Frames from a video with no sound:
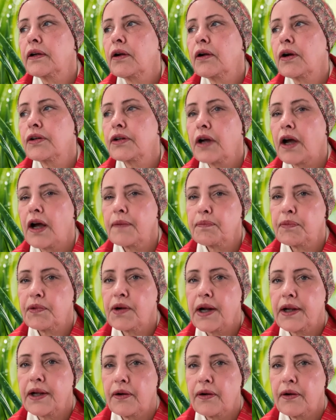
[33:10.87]
are not
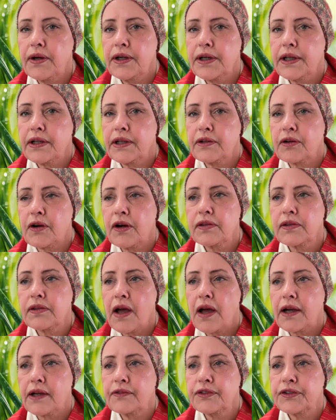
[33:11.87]
priority in our
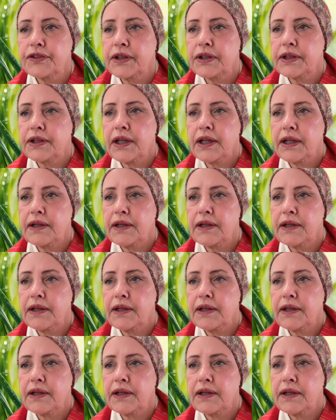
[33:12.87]
lives and